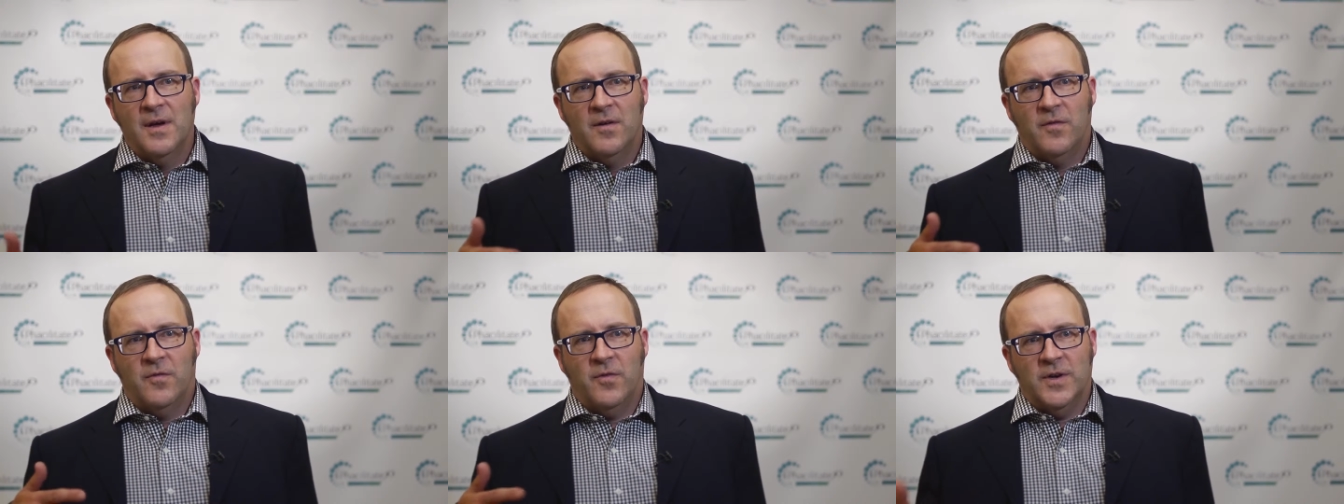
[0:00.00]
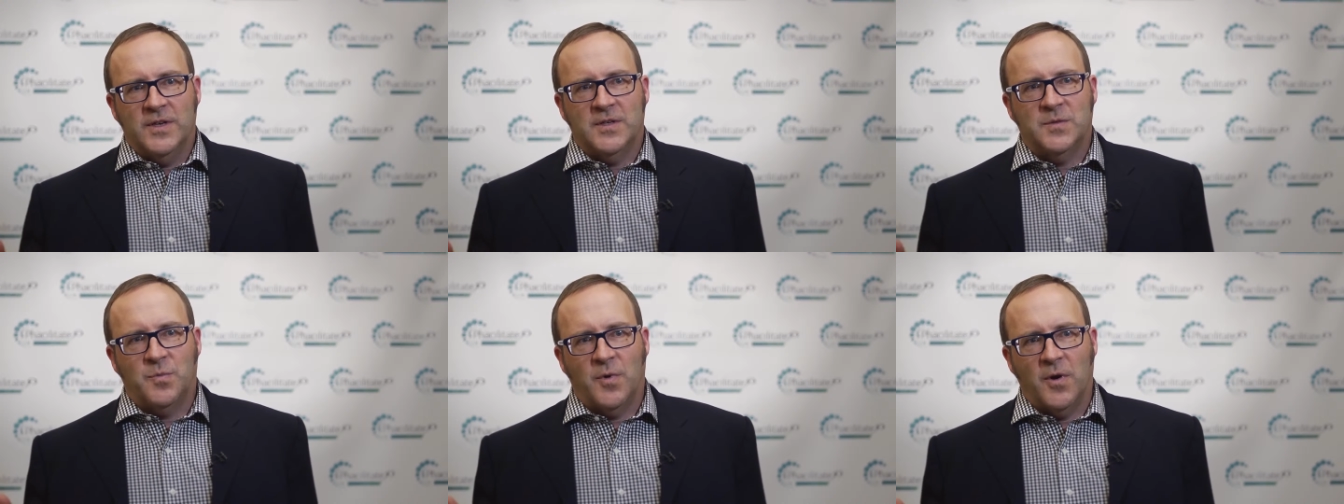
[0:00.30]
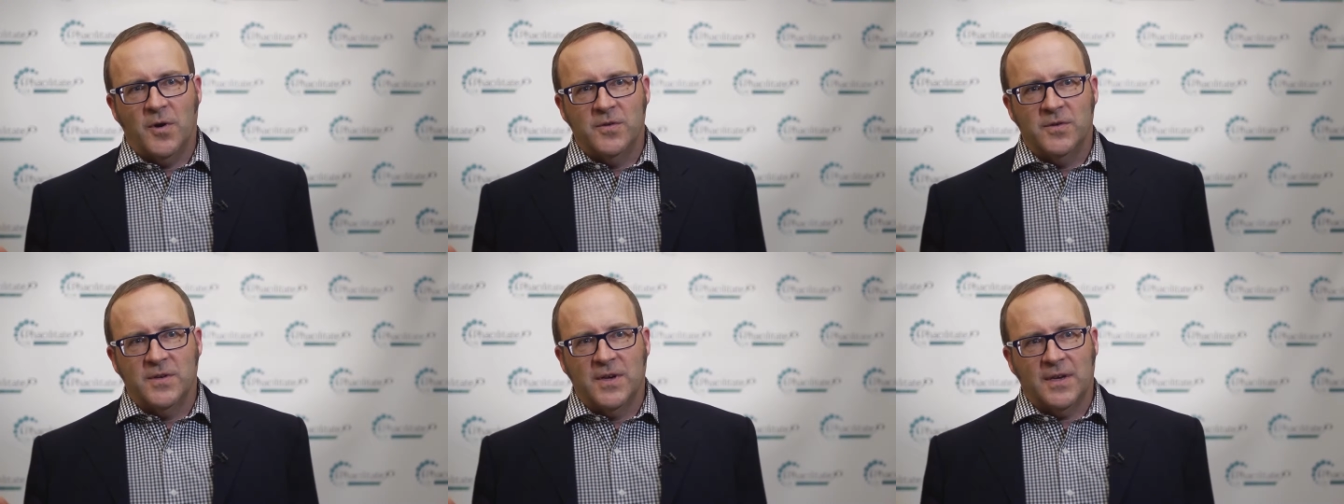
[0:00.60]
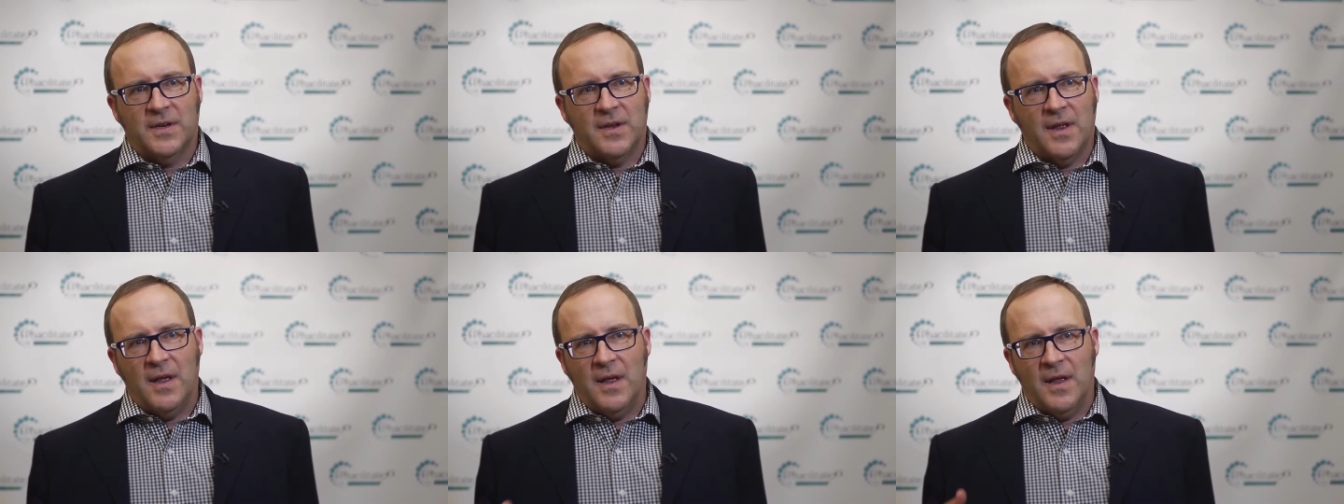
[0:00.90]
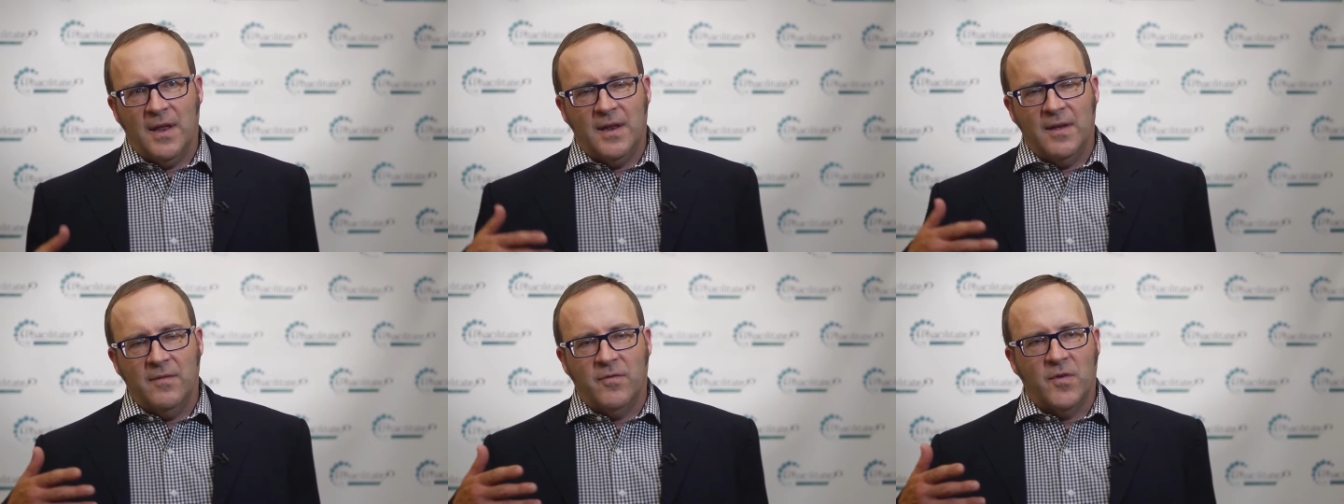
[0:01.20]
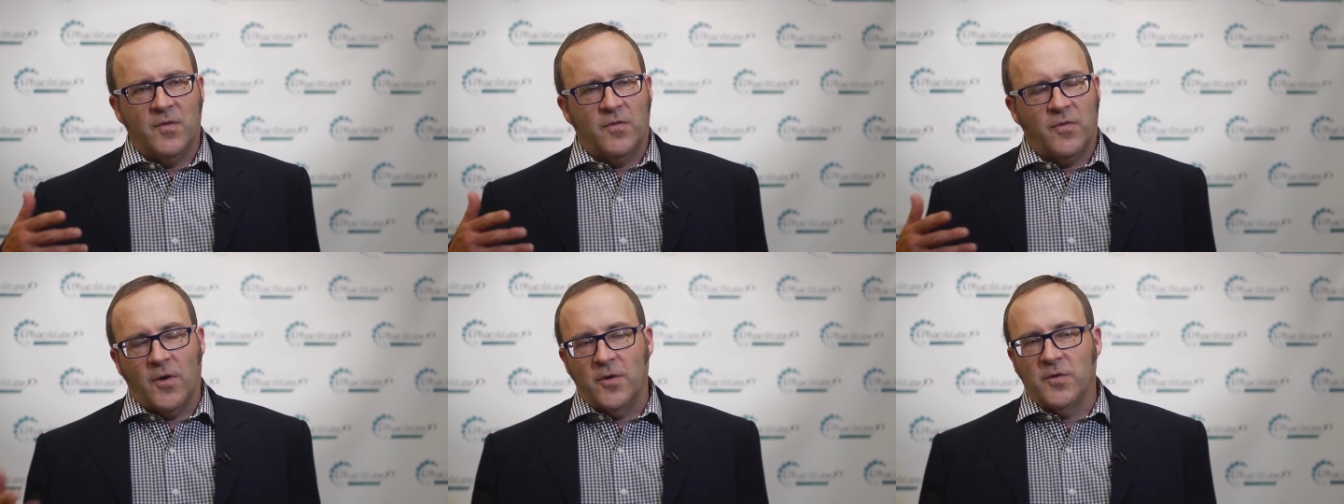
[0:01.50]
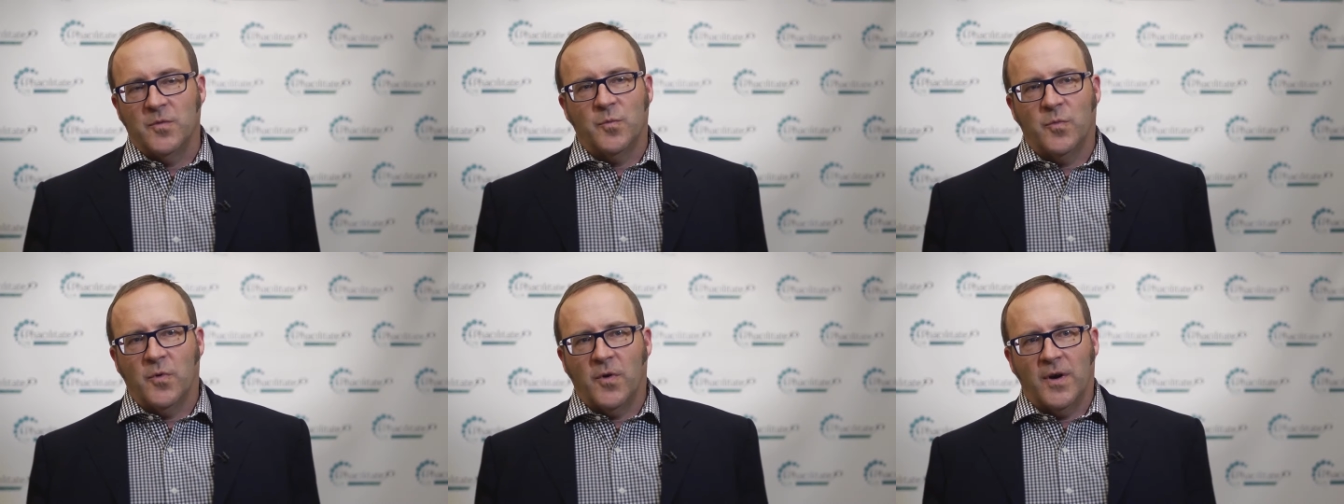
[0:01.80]
fresh project and even
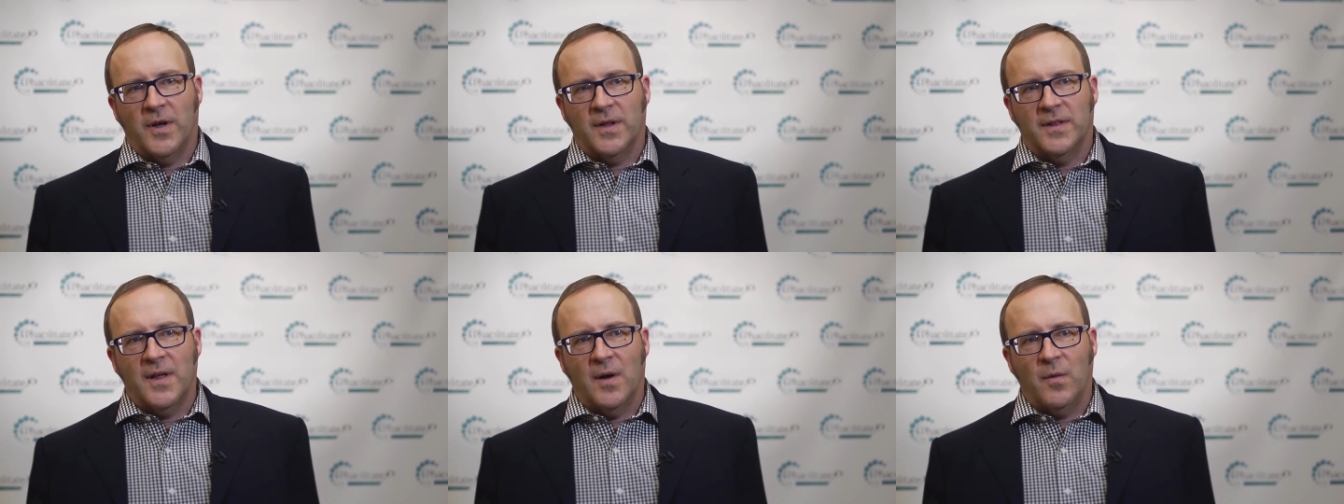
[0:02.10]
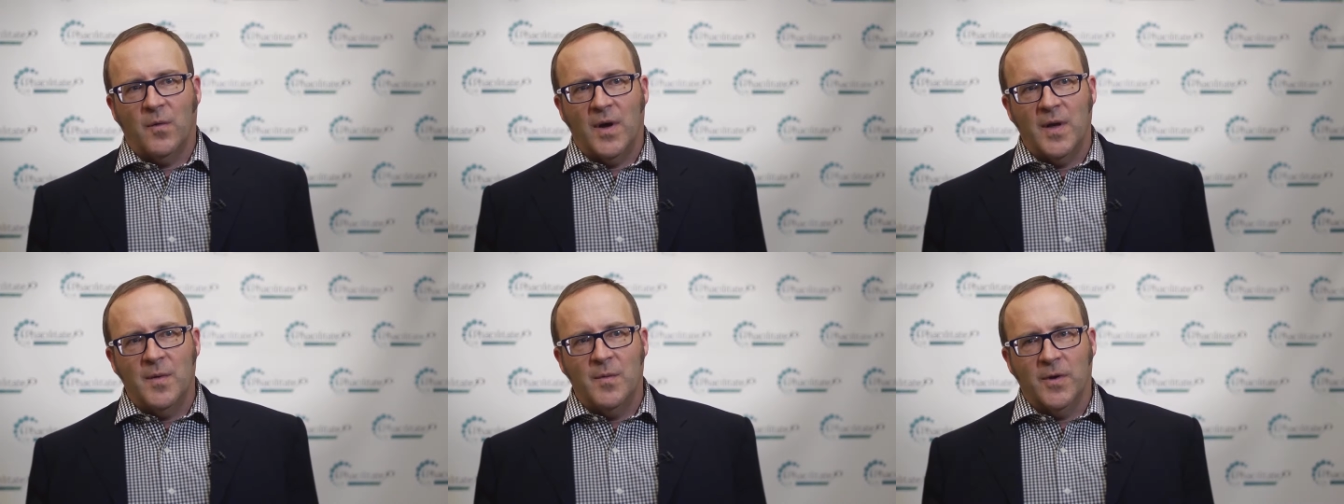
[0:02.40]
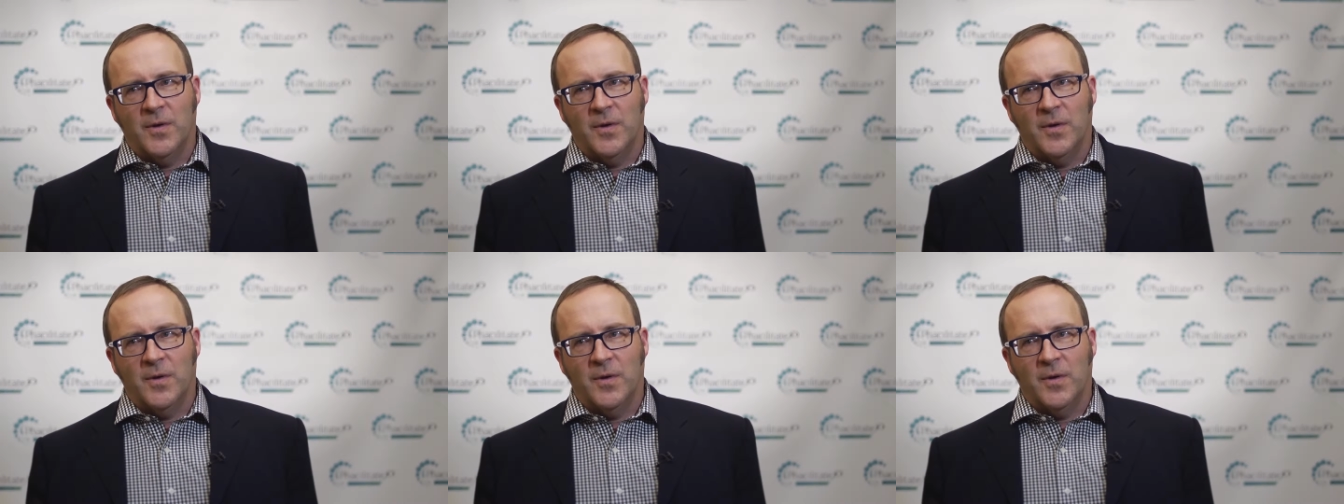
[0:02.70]
frozen product that way,